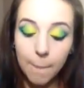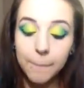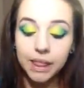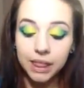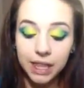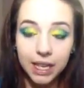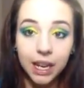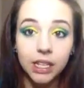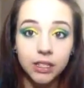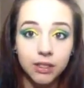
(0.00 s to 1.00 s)
But then
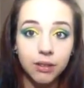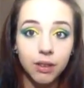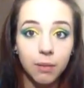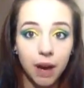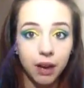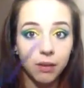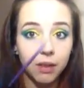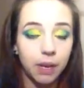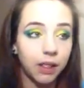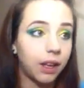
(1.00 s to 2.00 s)
I do go back with
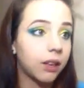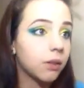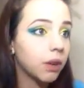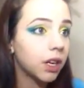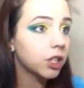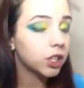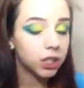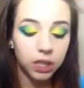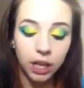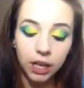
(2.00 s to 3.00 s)
my liner brush
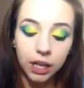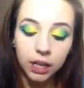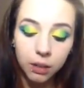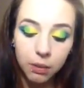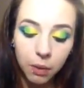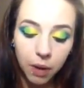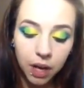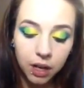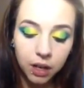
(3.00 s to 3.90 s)
and get a little bit wet,